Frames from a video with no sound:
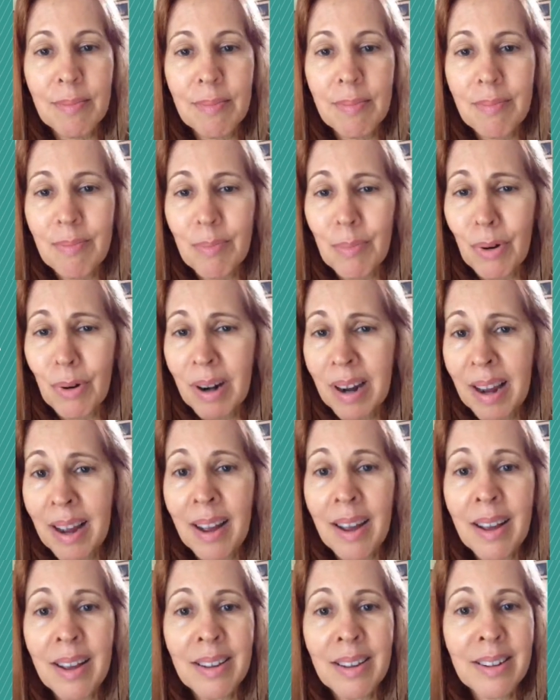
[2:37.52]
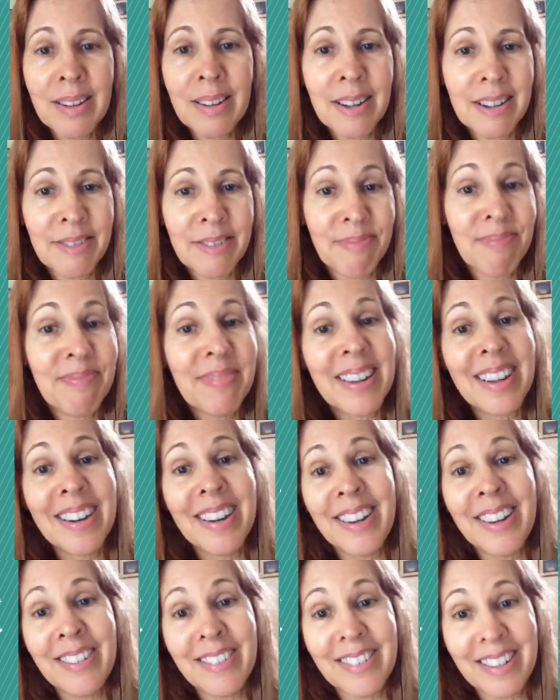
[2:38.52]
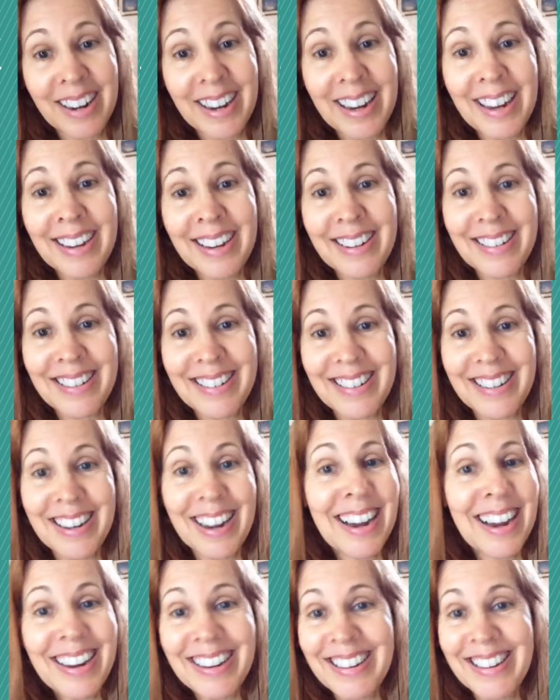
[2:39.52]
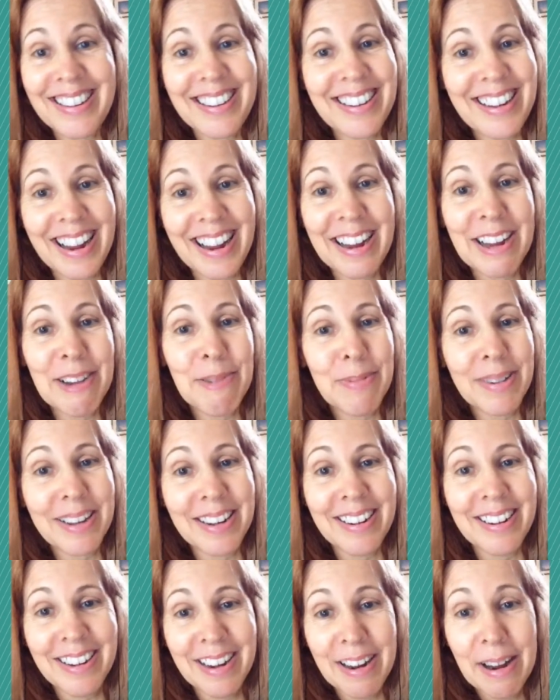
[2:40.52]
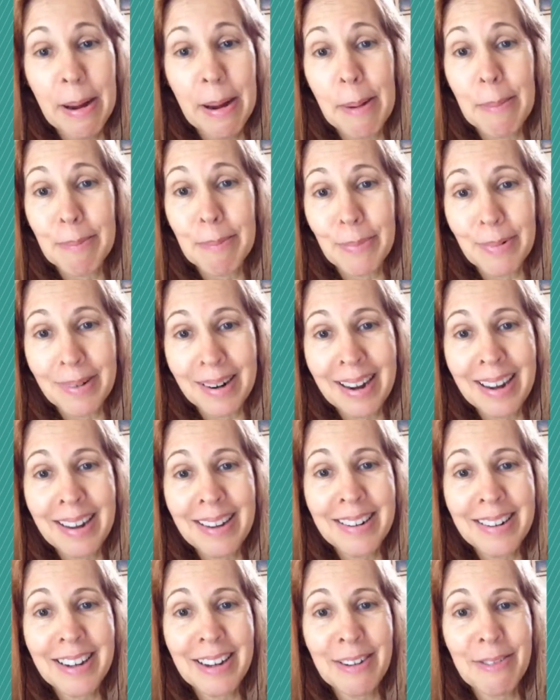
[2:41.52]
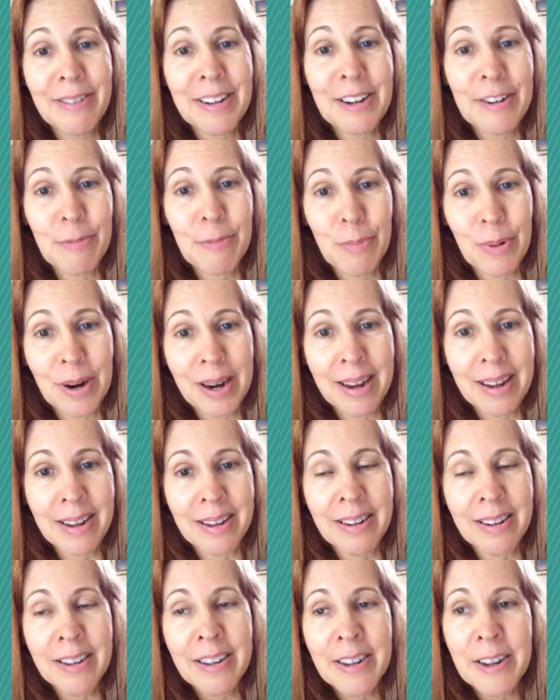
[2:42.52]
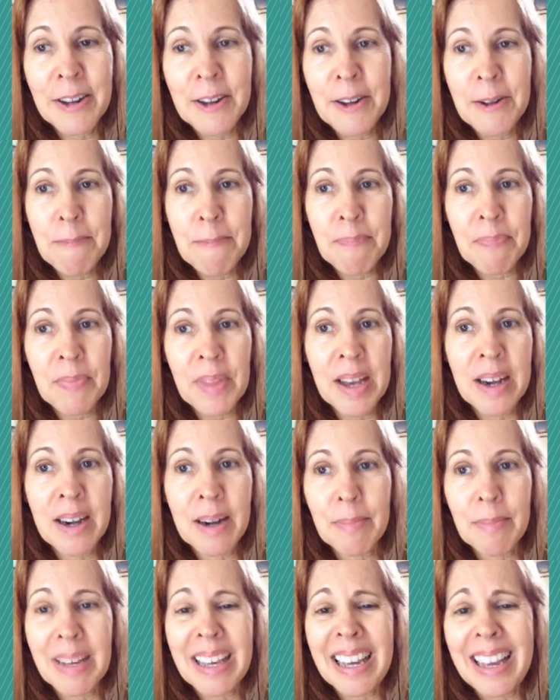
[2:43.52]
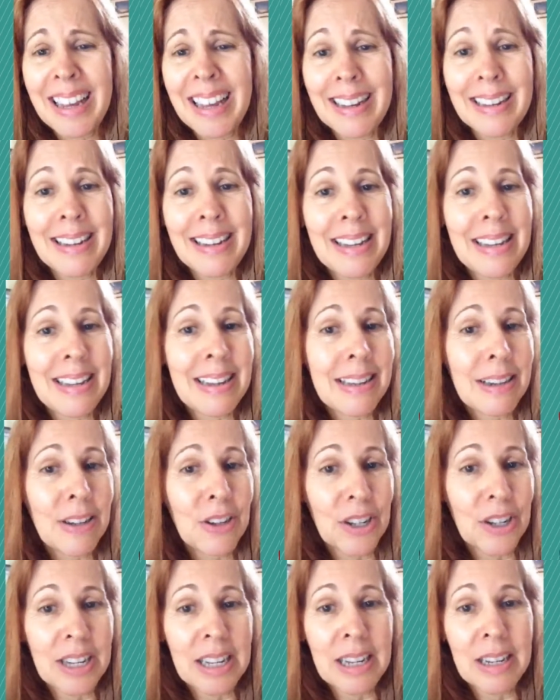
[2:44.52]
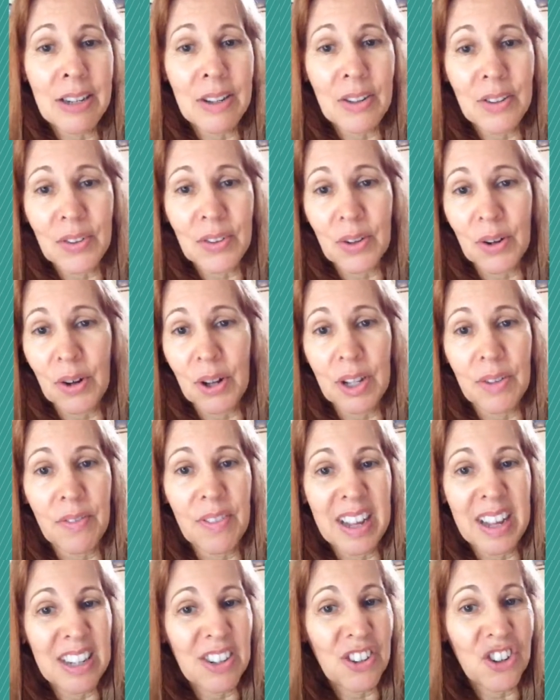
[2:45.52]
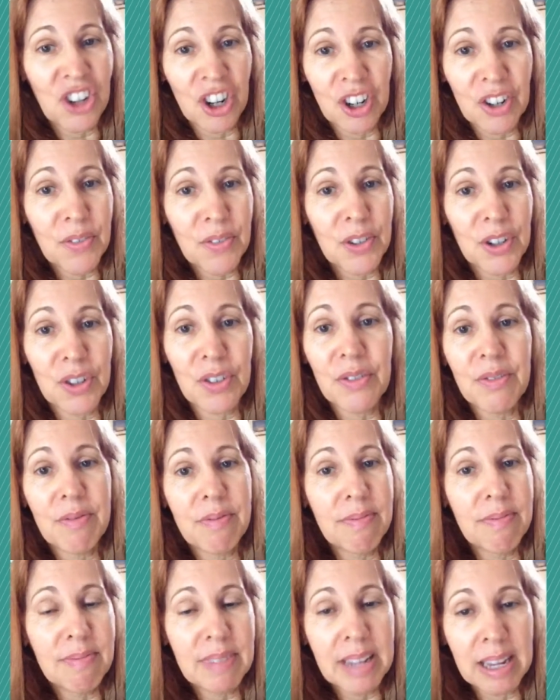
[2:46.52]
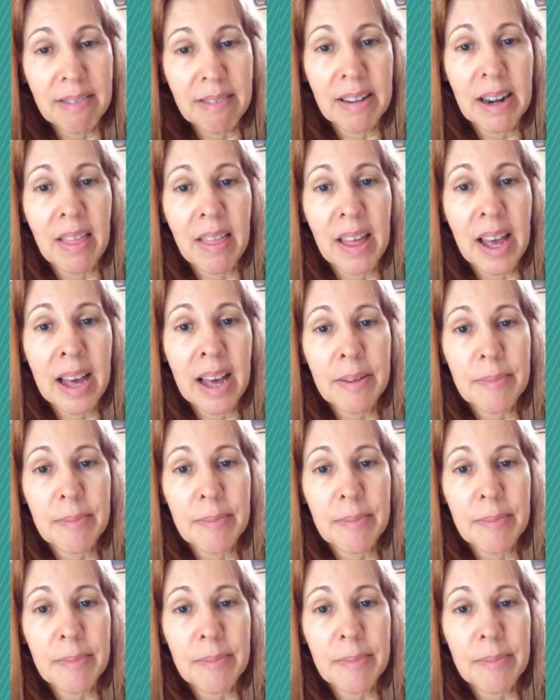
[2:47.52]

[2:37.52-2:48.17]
bread. I know I hate to say it, but bread, get rid of bread, candy, goodies, all of that junk food, get rid of that.